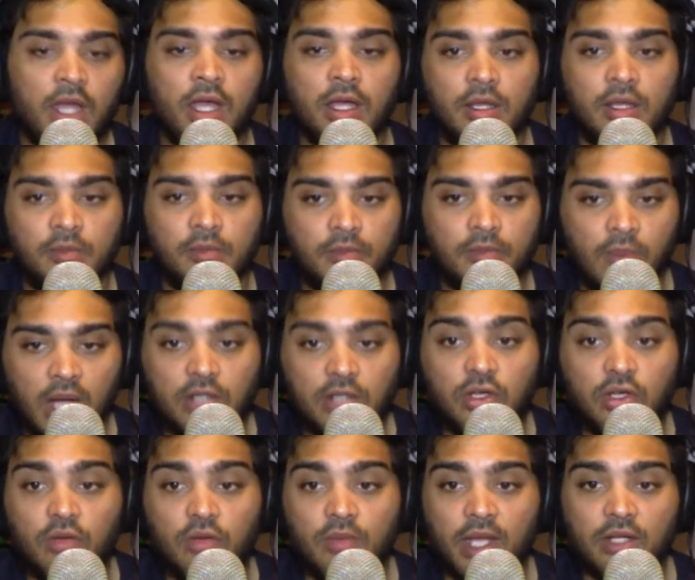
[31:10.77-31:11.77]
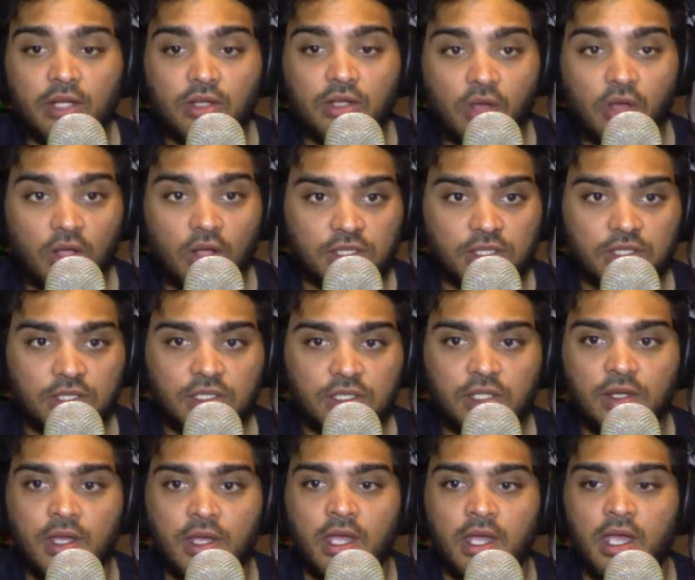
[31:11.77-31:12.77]
Marco made Colts,
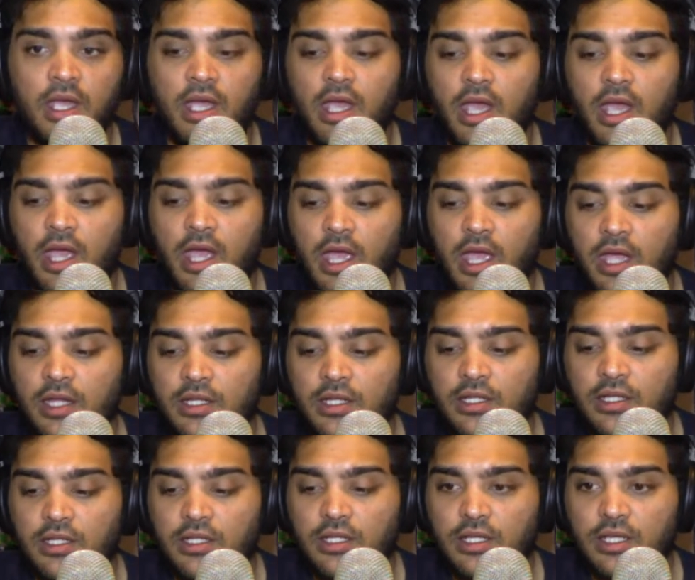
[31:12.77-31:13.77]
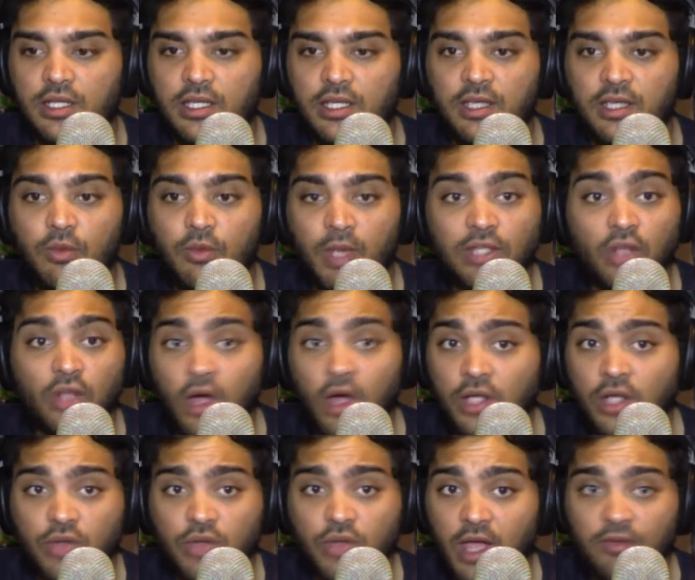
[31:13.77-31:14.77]
and he went on
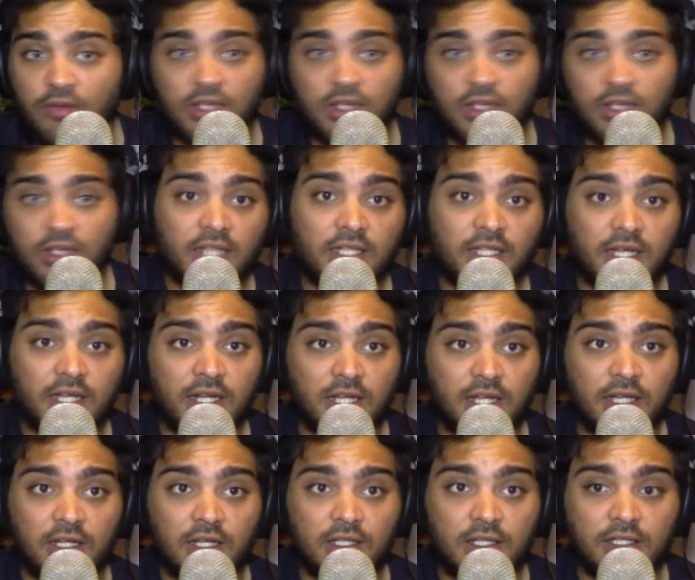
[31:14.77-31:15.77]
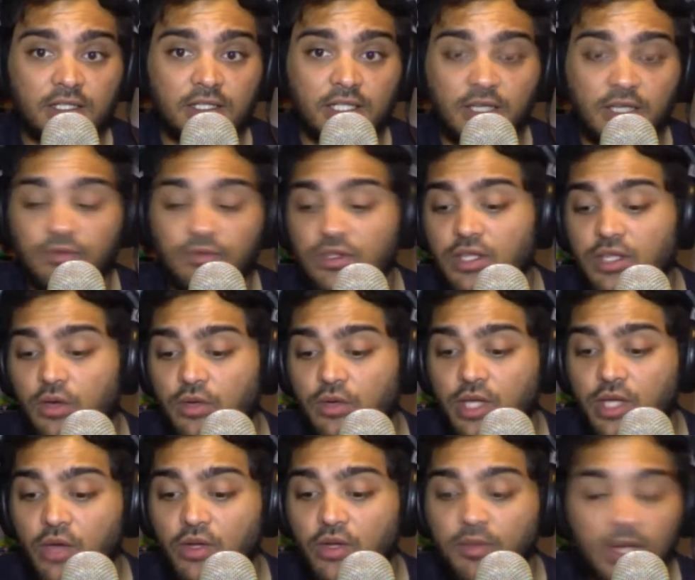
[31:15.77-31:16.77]
to have a great career, even though he
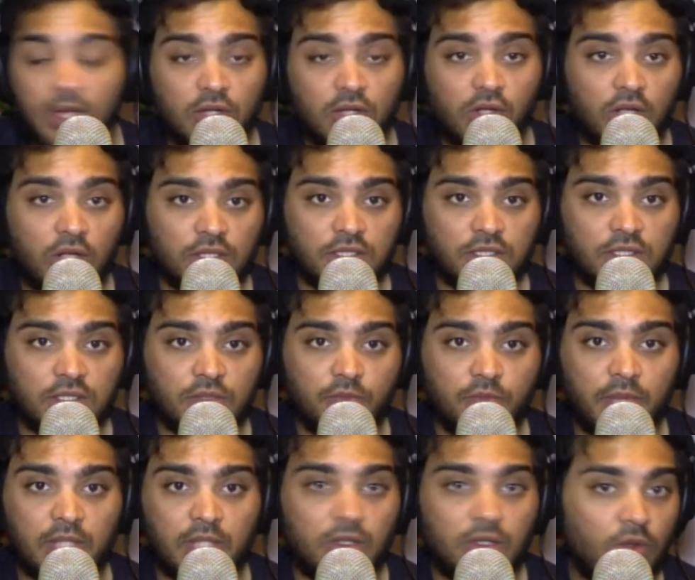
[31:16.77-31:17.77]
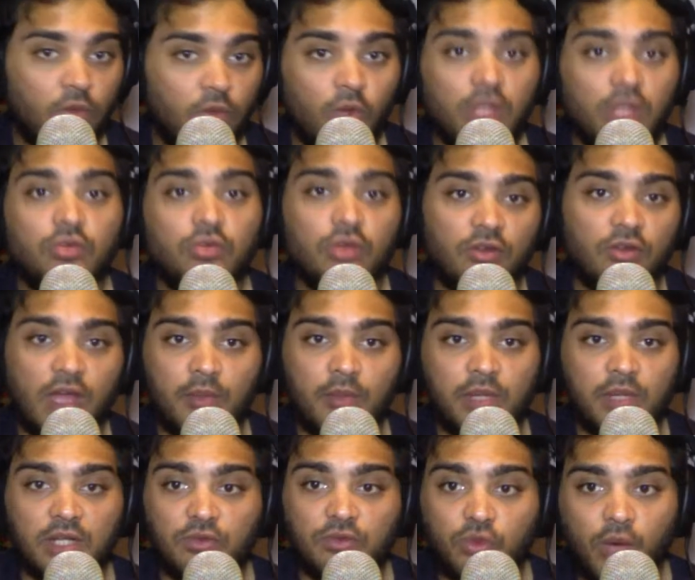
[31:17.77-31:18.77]
only made Colts. But what could have happened
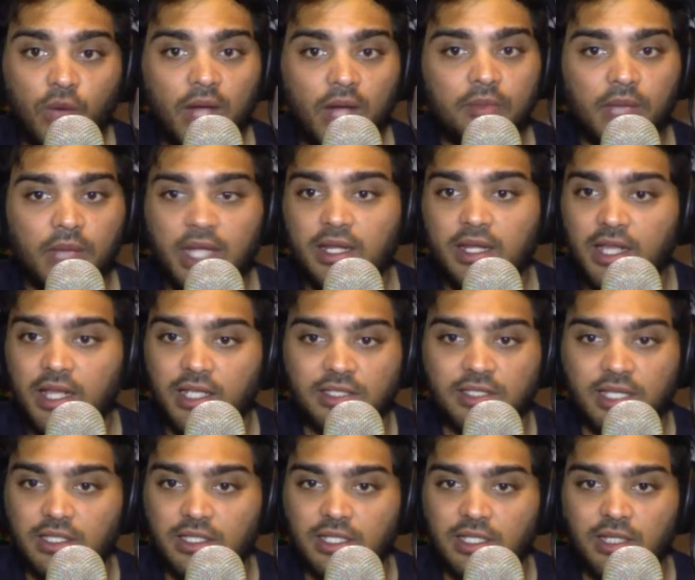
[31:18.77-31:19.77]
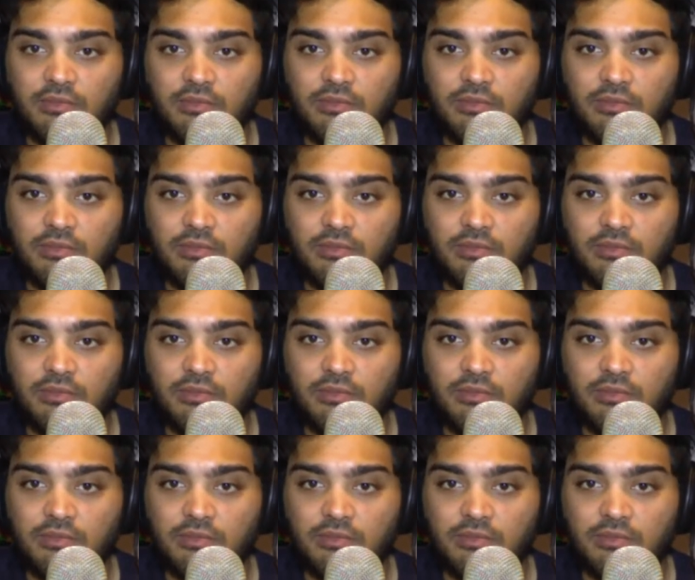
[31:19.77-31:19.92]
if Dwan made the SA team,